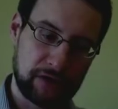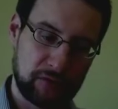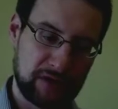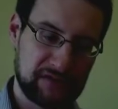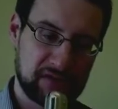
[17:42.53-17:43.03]

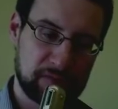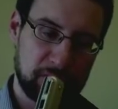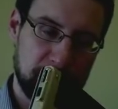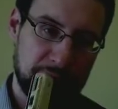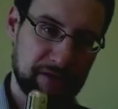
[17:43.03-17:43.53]
hours, the
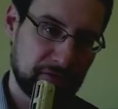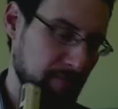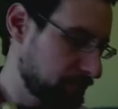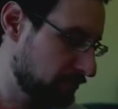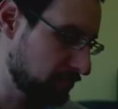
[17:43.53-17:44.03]
smaller battery
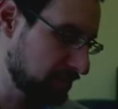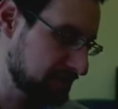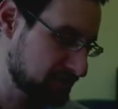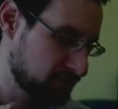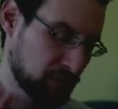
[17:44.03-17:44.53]
probably
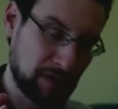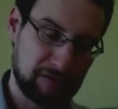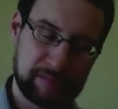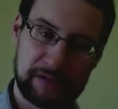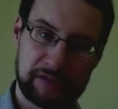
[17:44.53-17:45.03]
lasted two
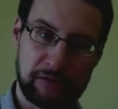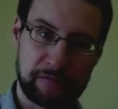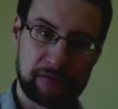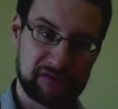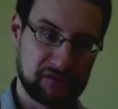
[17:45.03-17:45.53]
hours, but now
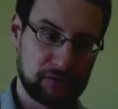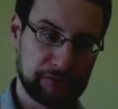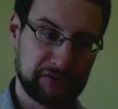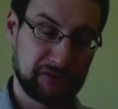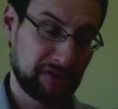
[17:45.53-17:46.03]
of course it's
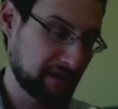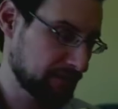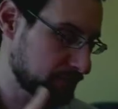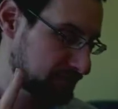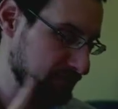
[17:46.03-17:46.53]
old and a
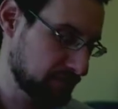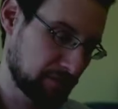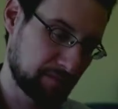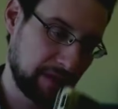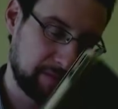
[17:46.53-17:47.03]
decade old, so now
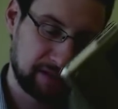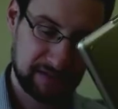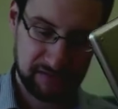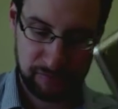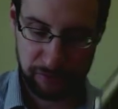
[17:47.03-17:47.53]
it maybe
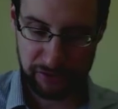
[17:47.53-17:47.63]
lasts one,